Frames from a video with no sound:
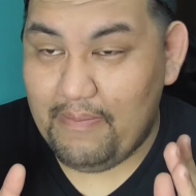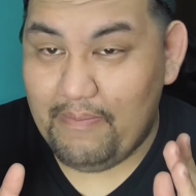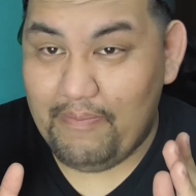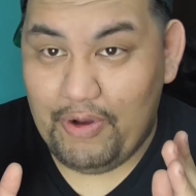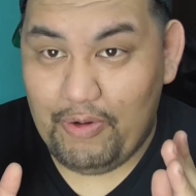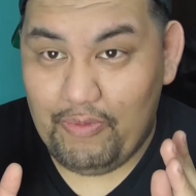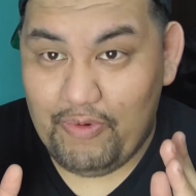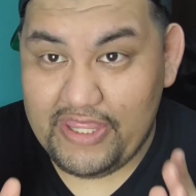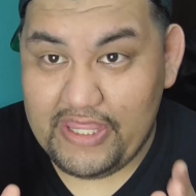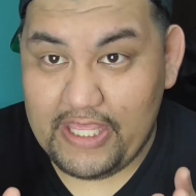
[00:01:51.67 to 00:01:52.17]

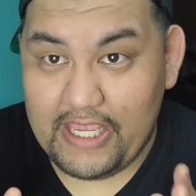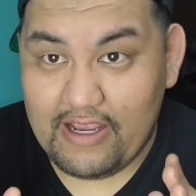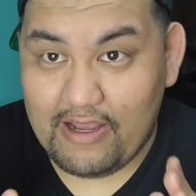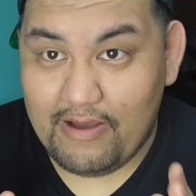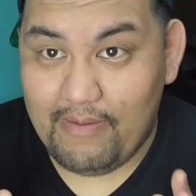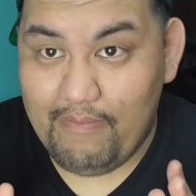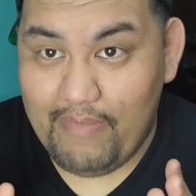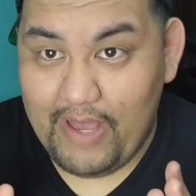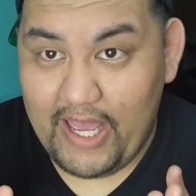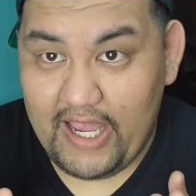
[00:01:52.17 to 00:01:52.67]
But when they
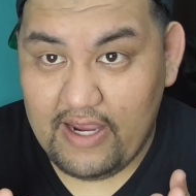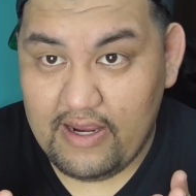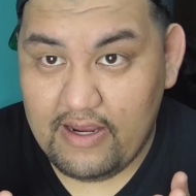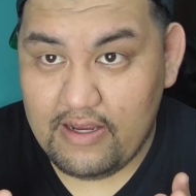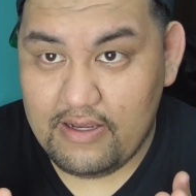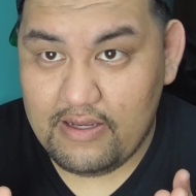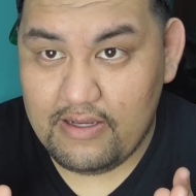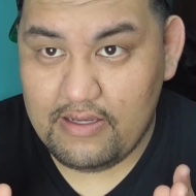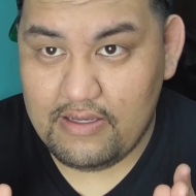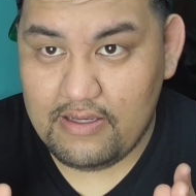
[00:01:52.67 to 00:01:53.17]
come
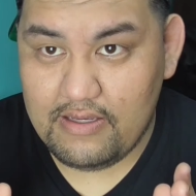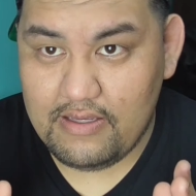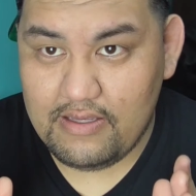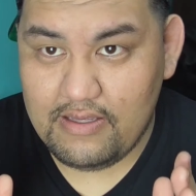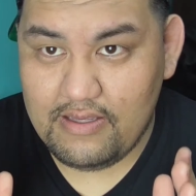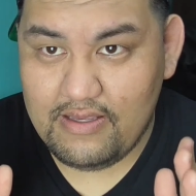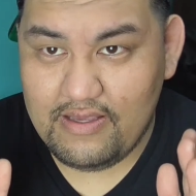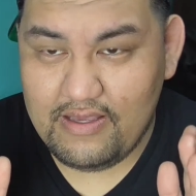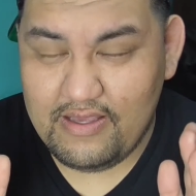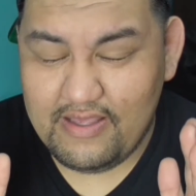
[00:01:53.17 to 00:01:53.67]
back,
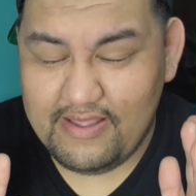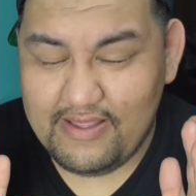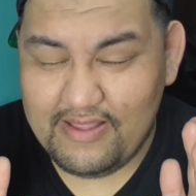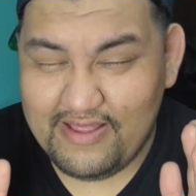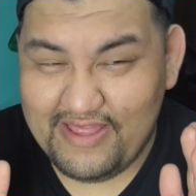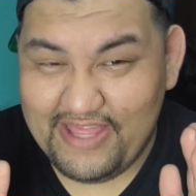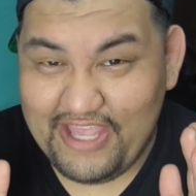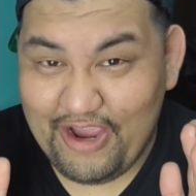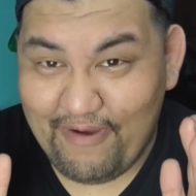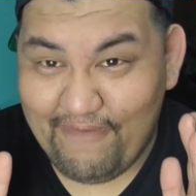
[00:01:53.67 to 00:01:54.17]

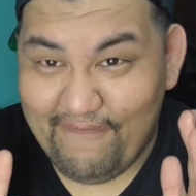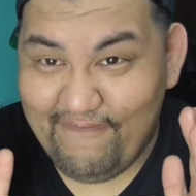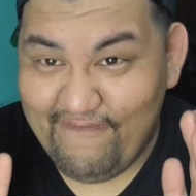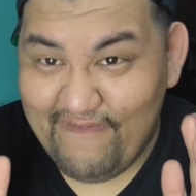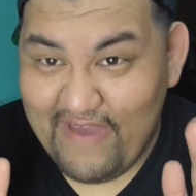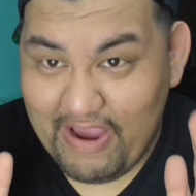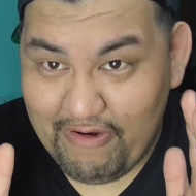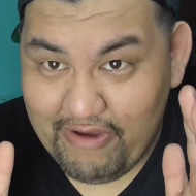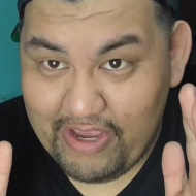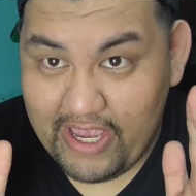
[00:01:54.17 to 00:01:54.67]
they're
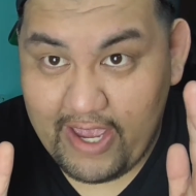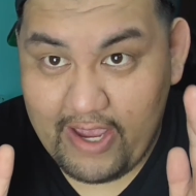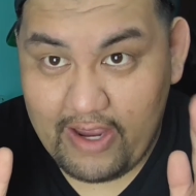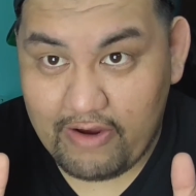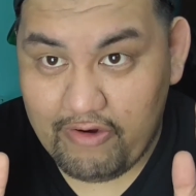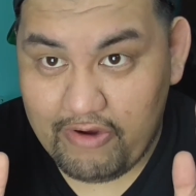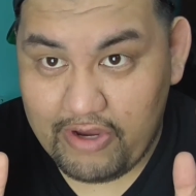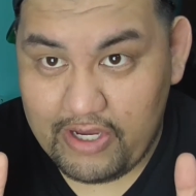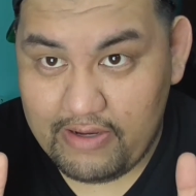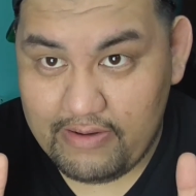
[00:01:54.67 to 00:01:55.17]
very
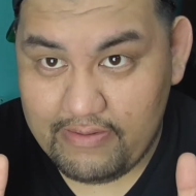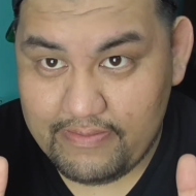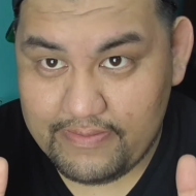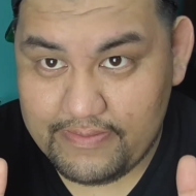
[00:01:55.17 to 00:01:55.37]
angry.